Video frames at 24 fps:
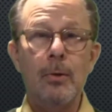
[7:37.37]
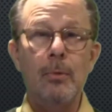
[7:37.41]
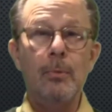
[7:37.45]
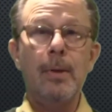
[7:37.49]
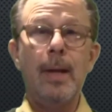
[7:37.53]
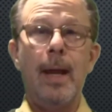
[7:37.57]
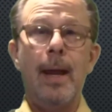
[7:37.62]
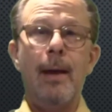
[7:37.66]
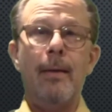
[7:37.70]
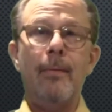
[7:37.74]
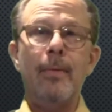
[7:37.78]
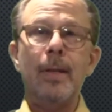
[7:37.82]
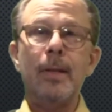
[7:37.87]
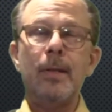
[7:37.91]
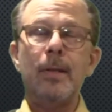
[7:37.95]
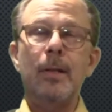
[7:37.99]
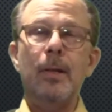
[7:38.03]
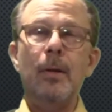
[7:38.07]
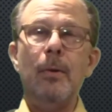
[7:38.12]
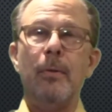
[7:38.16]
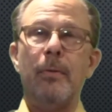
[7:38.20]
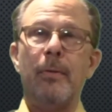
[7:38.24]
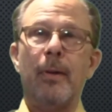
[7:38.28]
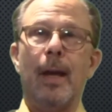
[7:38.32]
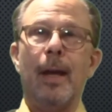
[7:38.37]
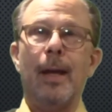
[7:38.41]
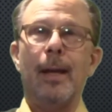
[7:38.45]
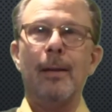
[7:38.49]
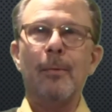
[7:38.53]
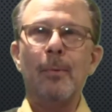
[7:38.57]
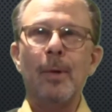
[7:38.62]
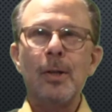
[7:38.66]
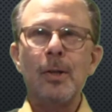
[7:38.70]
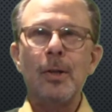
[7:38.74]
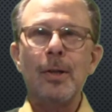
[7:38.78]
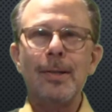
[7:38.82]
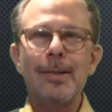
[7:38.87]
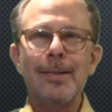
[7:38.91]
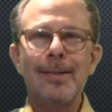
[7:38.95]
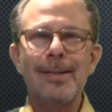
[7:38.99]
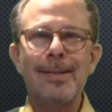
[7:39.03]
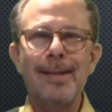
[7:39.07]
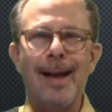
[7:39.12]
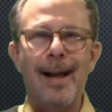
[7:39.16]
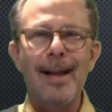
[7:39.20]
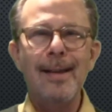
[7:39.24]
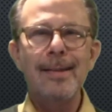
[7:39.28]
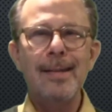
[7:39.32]
have this new thing, which is
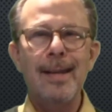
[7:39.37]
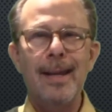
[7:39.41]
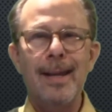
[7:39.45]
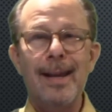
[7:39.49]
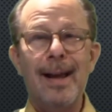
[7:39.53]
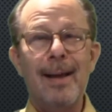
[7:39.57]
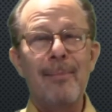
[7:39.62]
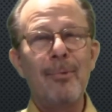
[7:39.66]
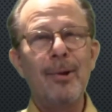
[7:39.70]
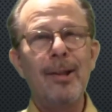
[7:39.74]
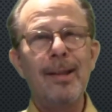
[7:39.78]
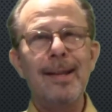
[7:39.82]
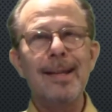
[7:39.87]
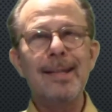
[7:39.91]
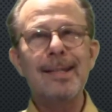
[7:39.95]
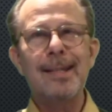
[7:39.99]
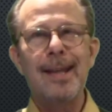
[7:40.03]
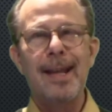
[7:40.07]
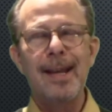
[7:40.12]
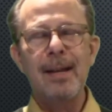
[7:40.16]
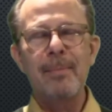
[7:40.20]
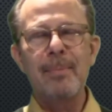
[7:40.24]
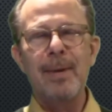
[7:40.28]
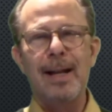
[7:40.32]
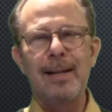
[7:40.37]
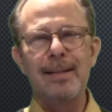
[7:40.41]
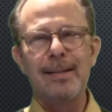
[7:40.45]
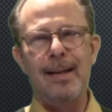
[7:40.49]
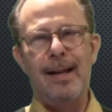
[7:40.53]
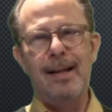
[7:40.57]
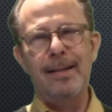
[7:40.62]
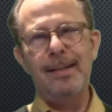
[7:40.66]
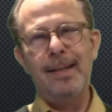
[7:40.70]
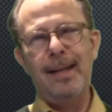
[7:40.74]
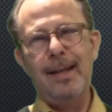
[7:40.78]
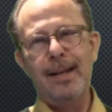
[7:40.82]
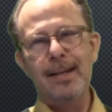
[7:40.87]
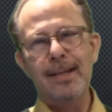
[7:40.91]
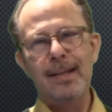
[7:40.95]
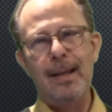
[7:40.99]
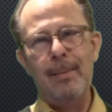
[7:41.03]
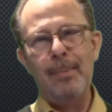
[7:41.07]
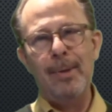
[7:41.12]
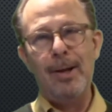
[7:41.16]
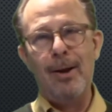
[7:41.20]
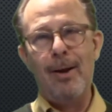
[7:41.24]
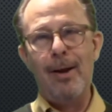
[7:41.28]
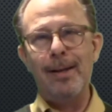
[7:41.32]
Dante. I'm really excited about Dante because I'm
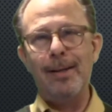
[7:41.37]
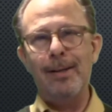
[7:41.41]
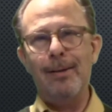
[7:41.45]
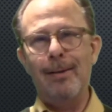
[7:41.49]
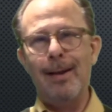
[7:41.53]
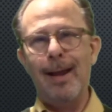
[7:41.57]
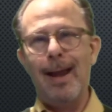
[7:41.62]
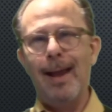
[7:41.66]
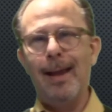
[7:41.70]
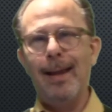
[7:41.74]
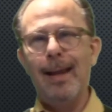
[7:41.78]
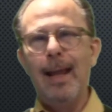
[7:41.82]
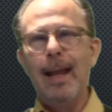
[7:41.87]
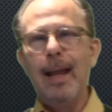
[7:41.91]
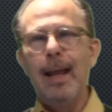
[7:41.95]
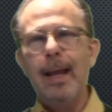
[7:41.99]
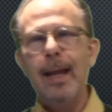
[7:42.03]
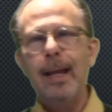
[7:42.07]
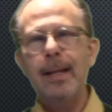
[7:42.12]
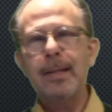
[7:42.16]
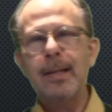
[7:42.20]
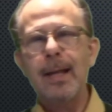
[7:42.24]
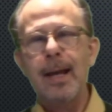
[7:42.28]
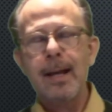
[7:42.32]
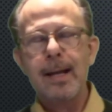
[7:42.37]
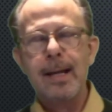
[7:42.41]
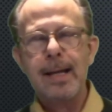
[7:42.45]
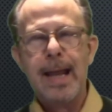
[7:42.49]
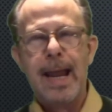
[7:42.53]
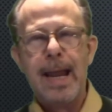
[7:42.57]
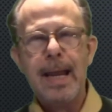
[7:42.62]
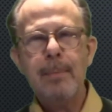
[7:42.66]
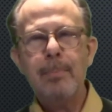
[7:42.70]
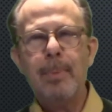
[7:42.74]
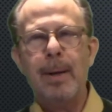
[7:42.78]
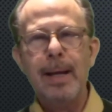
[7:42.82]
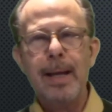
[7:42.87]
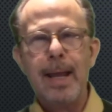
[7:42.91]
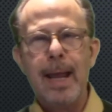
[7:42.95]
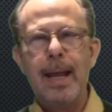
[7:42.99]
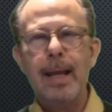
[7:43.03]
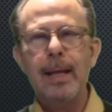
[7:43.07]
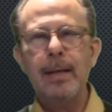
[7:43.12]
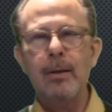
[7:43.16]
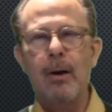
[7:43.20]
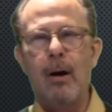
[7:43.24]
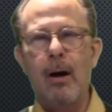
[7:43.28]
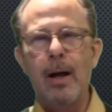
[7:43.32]
an audio guy. It's got an
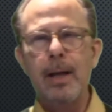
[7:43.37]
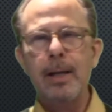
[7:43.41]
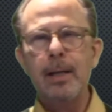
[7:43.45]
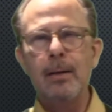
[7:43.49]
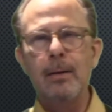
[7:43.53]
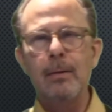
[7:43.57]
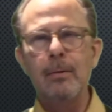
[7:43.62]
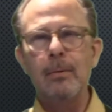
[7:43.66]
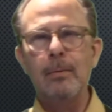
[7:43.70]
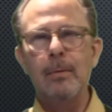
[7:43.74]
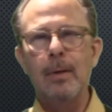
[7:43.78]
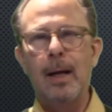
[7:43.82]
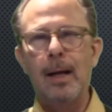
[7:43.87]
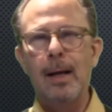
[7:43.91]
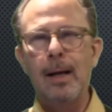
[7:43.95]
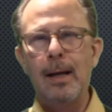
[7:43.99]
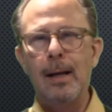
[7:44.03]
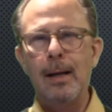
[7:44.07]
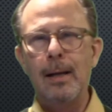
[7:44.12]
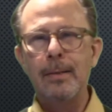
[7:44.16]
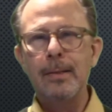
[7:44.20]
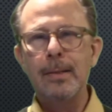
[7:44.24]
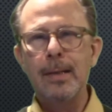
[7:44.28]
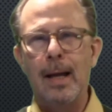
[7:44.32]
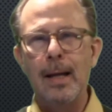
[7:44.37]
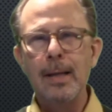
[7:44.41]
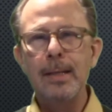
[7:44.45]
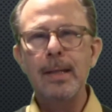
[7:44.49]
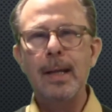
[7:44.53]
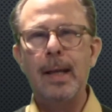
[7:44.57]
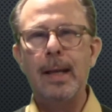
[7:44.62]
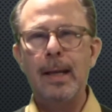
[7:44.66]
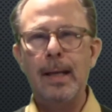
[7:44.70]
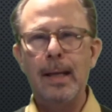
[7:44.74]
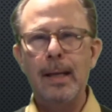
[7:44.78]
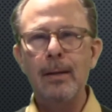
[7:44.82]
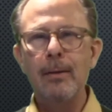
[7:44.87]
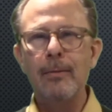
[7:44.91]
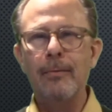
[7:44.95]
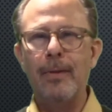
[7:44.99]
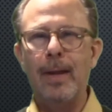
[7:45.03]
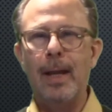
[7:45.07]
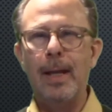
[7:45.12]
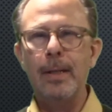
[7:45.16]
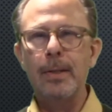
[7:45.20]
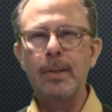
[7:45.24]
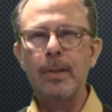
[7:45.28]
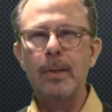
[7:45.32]
8x8 audio Dante
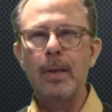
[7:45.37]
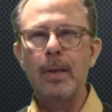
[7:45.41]
interface